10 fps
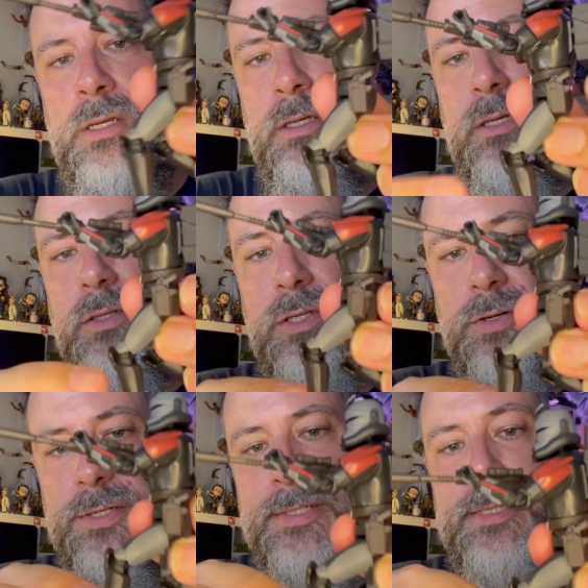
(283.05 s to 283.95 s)

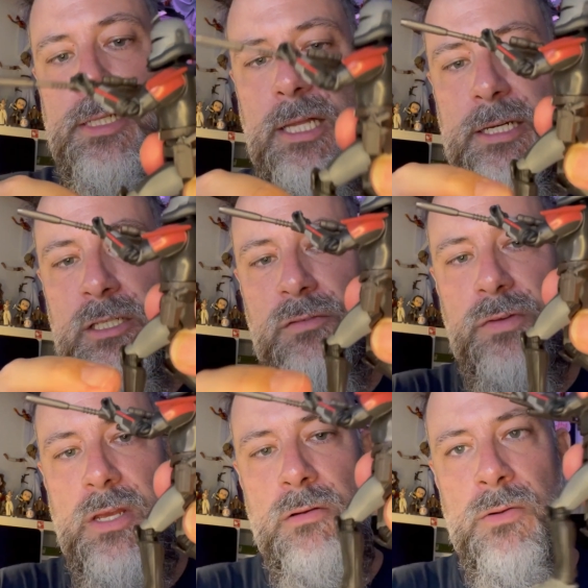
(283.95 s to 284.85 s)
considered a deluxe
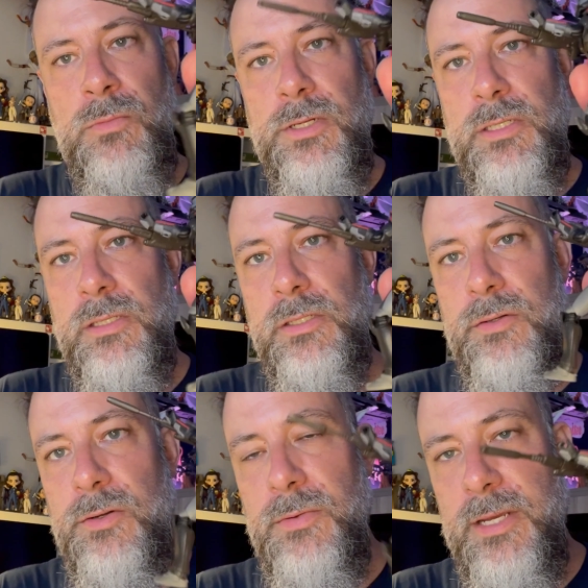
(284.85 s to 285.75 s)
figure and what is
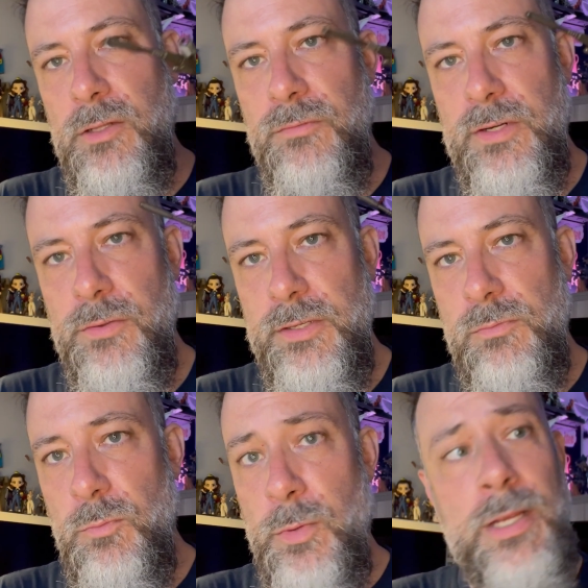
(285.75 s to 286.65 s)
considered a regular figure. This
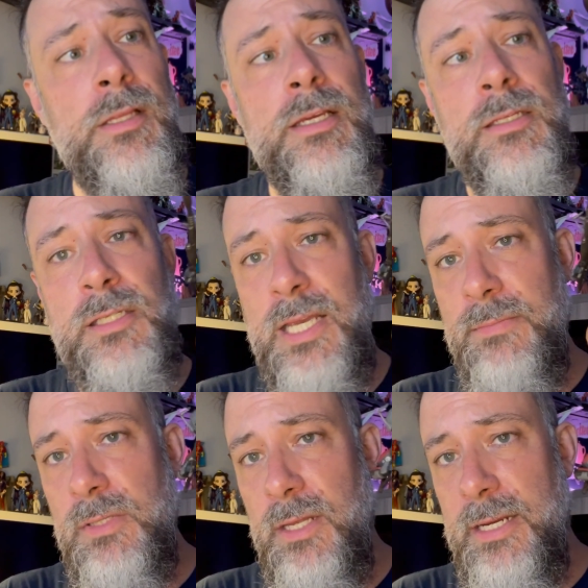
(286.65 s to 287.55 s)
really
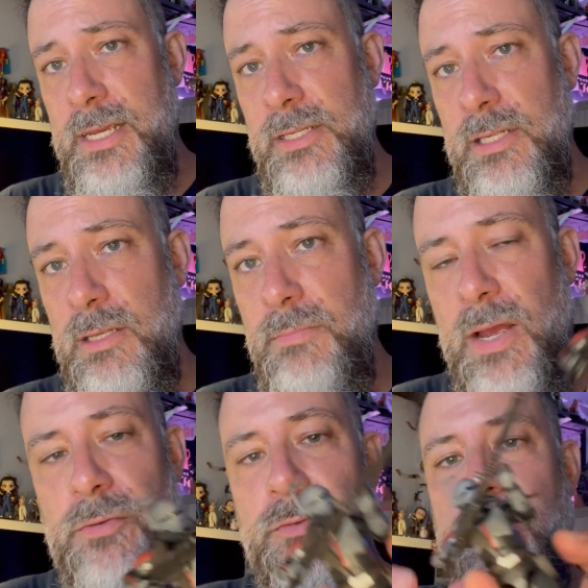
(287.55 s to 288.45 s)
seems like he's in the
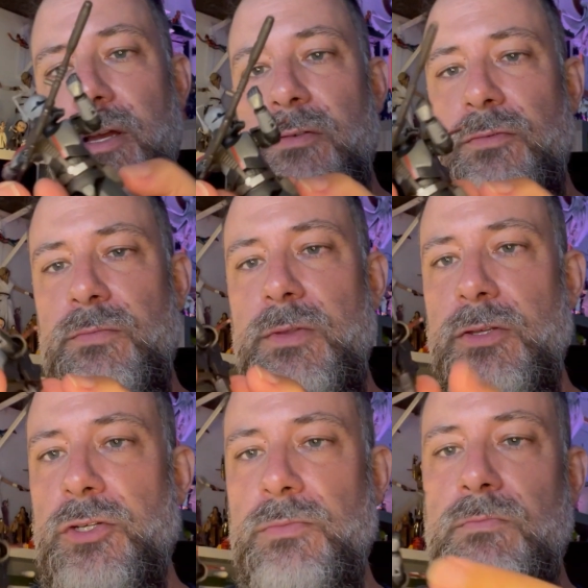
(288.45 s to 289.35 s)
boundary of
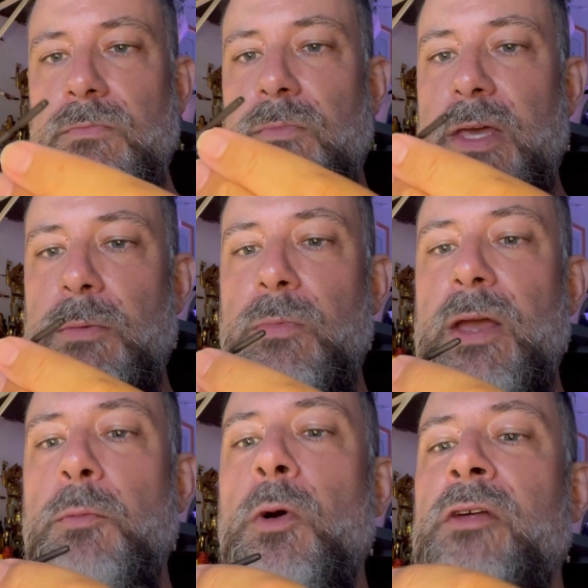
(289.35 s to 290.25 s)
this. They
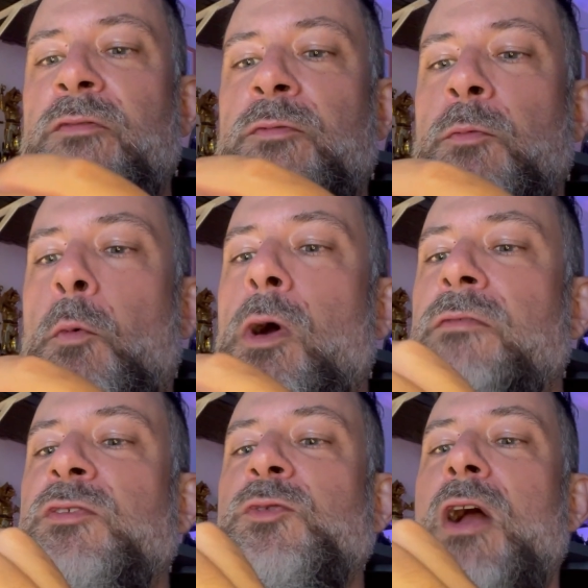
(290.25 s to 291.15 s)
would
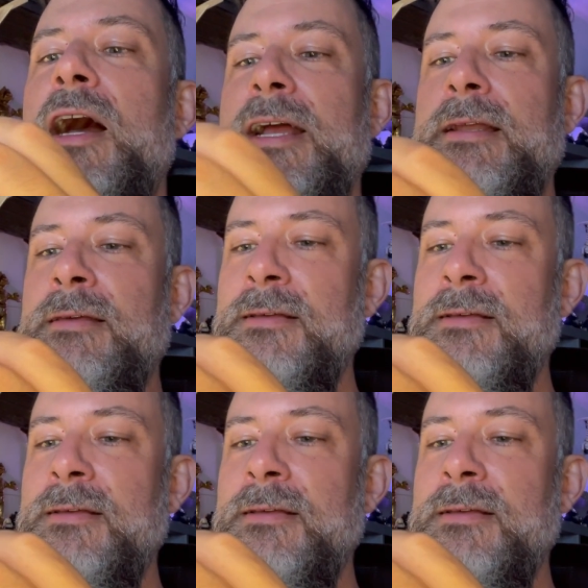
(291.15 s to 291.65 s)
have tried